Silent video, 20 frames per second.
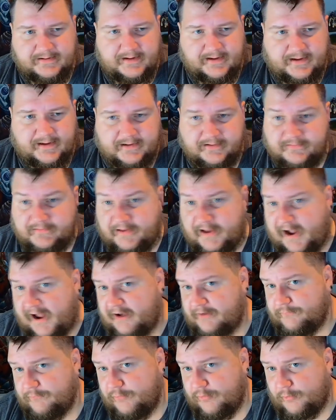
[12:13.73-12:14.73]
And
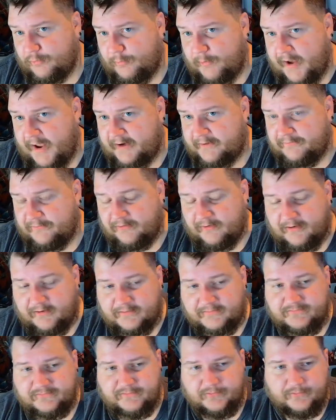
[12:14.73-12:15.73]
God of War
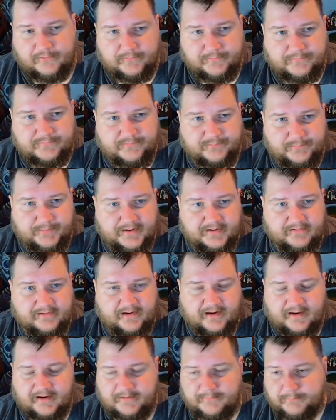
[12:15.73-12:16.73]
Ragnarok. So it's big
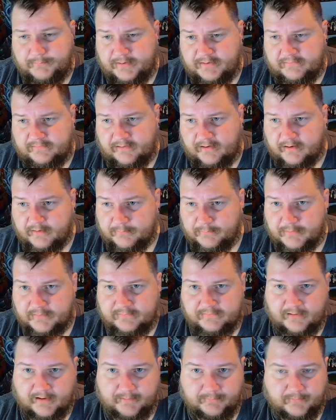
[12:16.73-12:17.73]
time, big time,
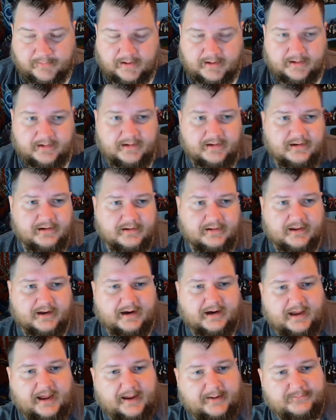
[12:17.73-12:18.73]
big time. A lot of, a
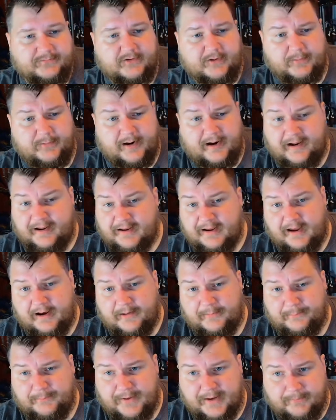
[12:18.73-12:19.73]
lot of games coming out. I
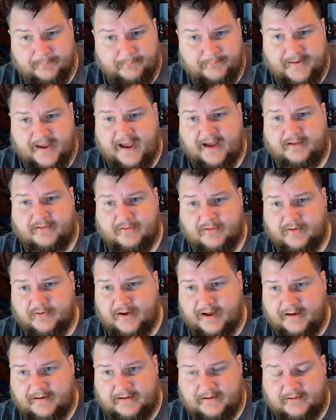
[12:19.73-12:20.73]
got a big
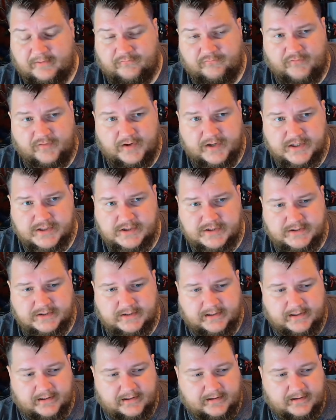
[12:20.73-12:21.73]
backlog I need to finish.
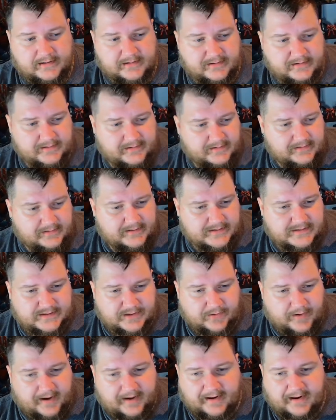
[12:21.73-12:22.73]
Uh,
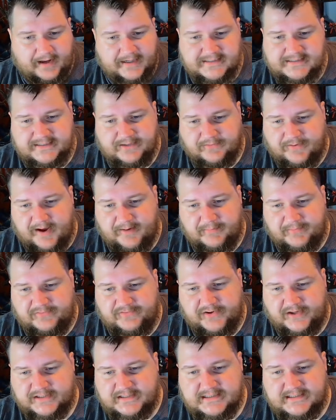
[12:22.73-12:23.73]
so I, I still
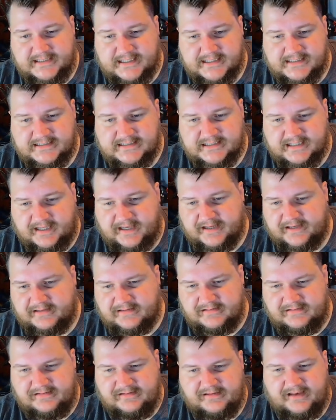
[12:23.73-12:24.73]
haven't touched things
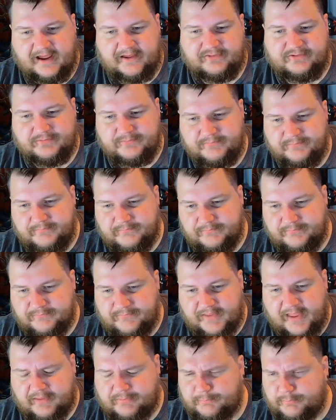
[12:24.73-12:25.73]
like Death
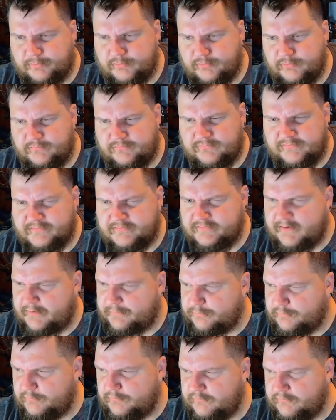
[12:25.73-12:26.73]
Death Proof. Is it
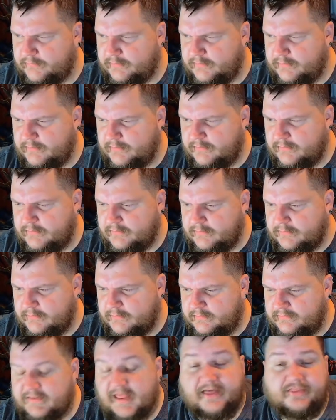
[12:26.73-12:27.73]
Death Proof?
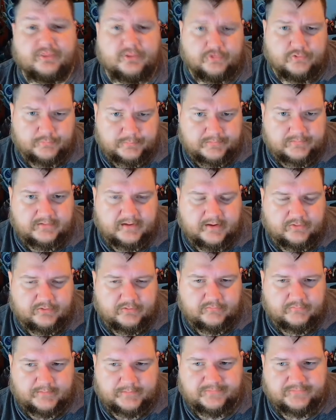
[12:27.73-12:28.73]
Death Loop. Death
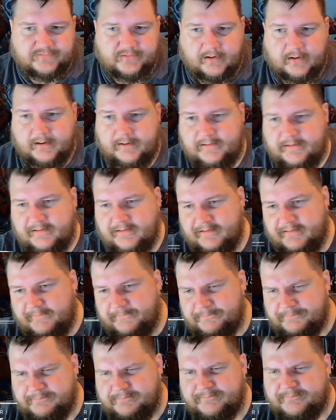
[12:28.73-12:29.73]
Loop, I'm sorry.
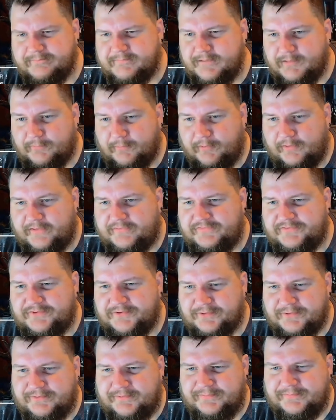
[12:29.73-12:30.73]
Well, that's
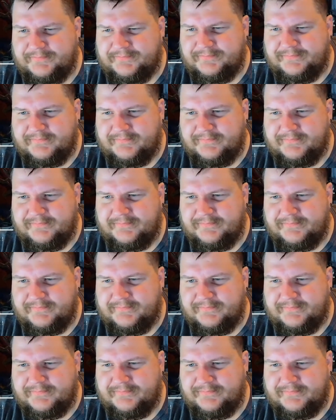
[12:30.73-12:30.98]
cool.